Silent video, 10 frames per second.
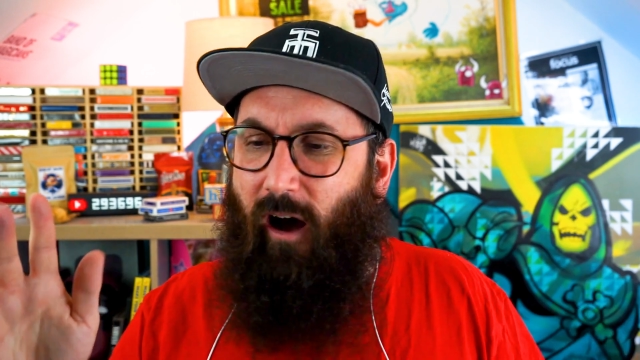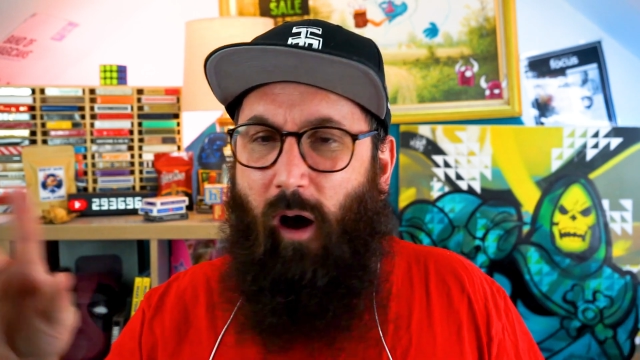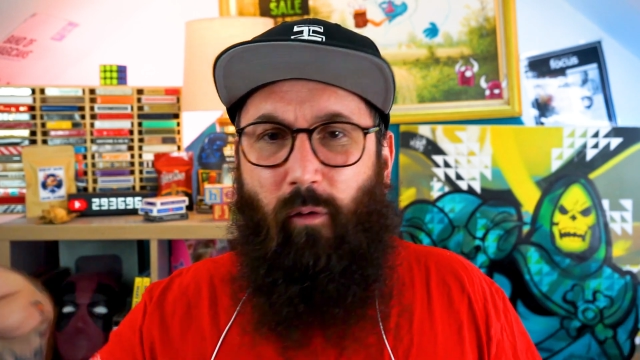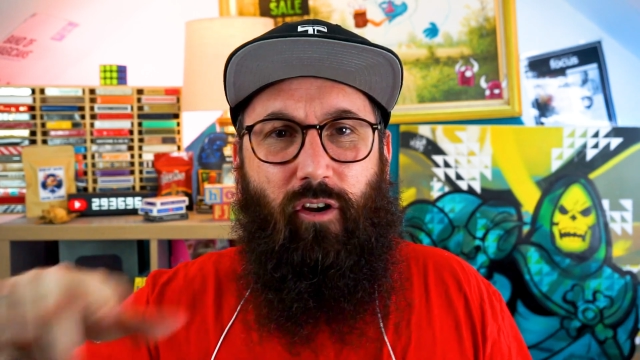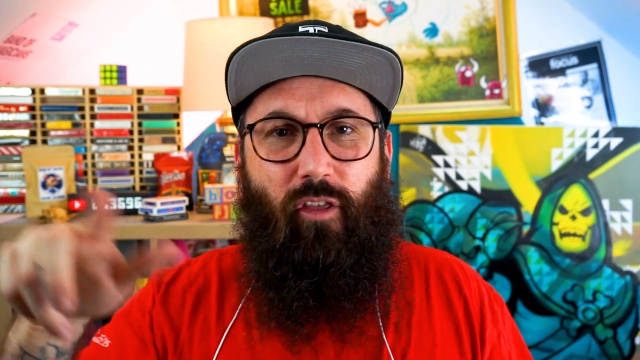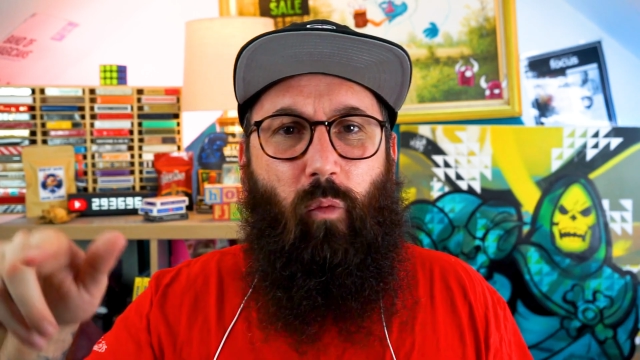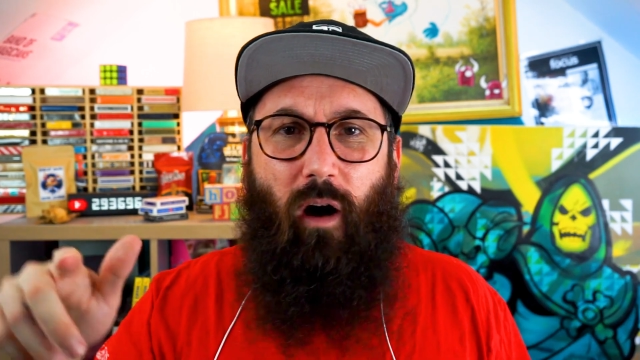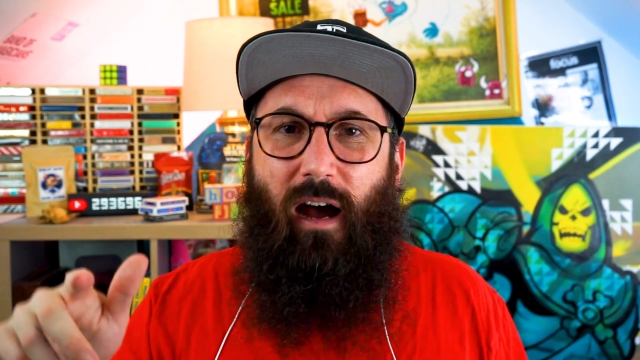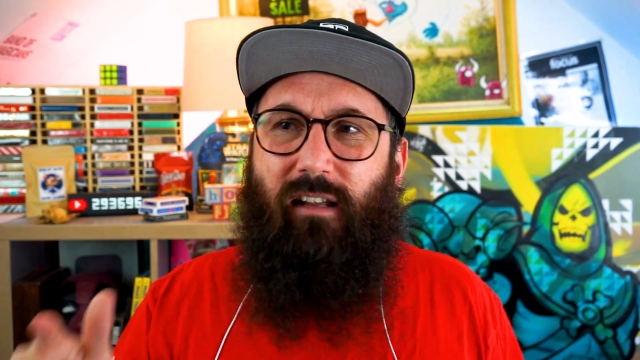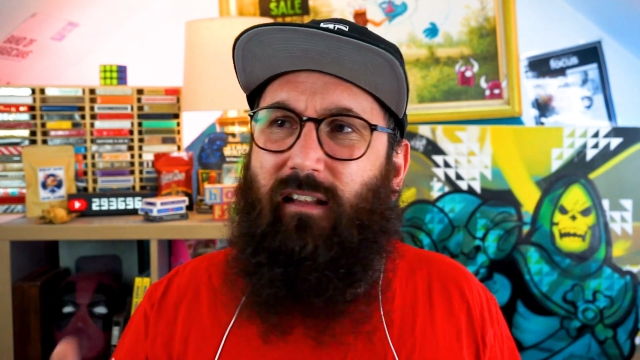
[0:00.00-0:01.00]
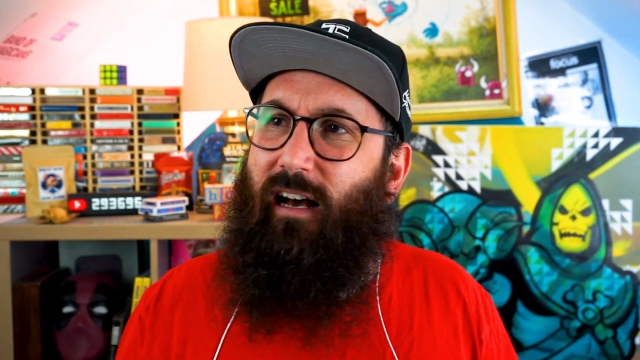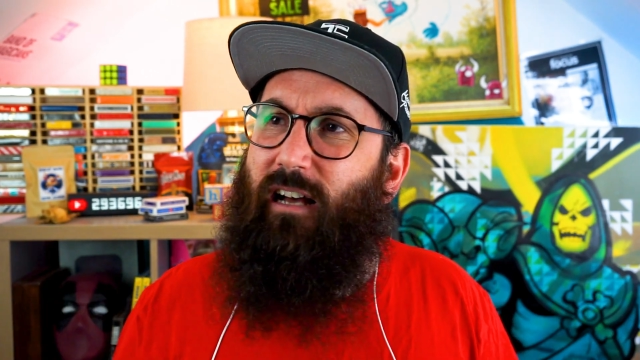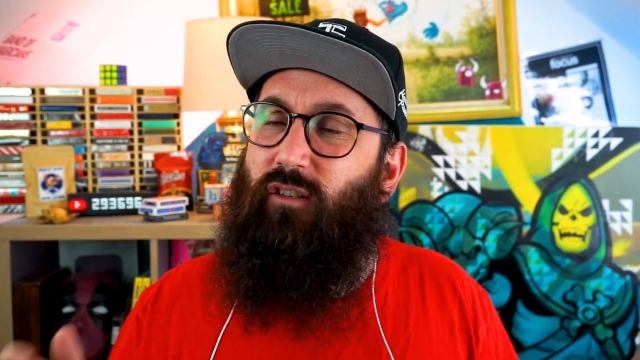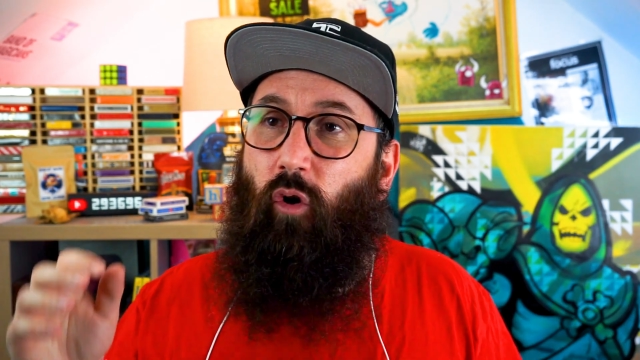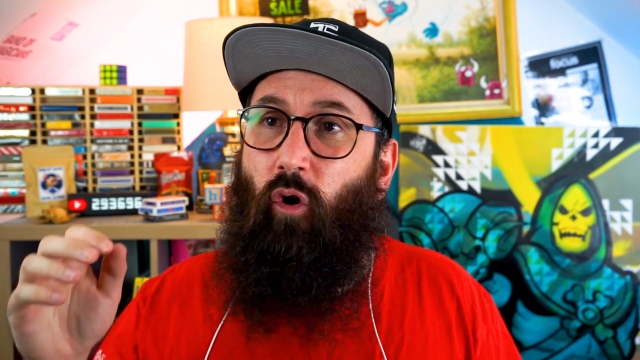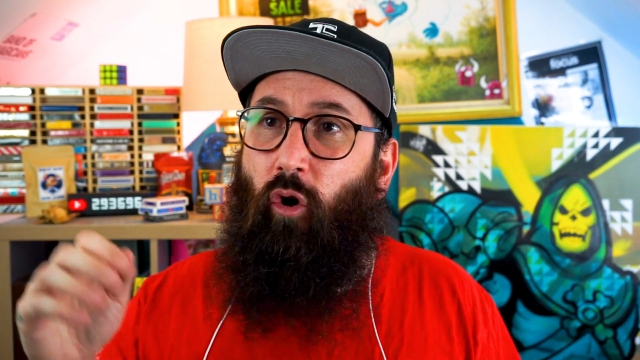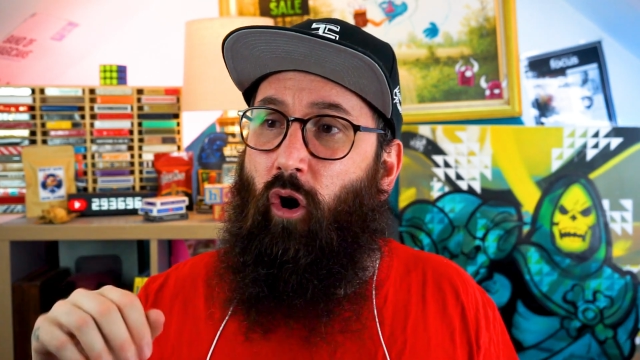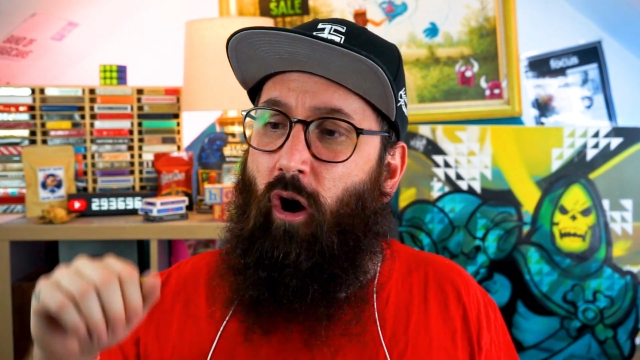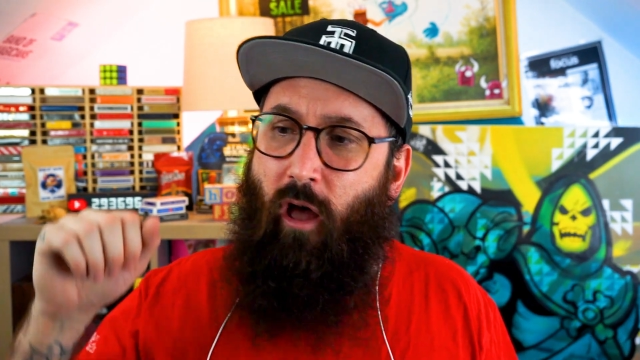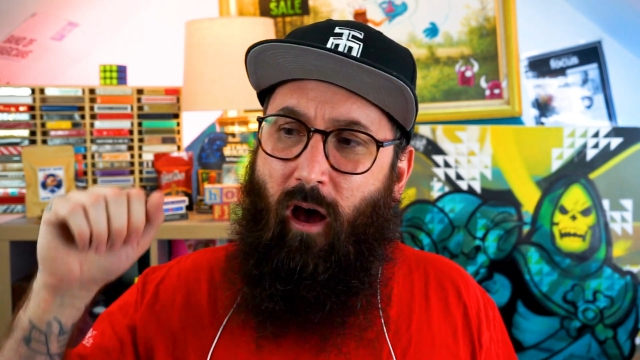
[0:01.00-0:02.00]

I want to do the wine glass, or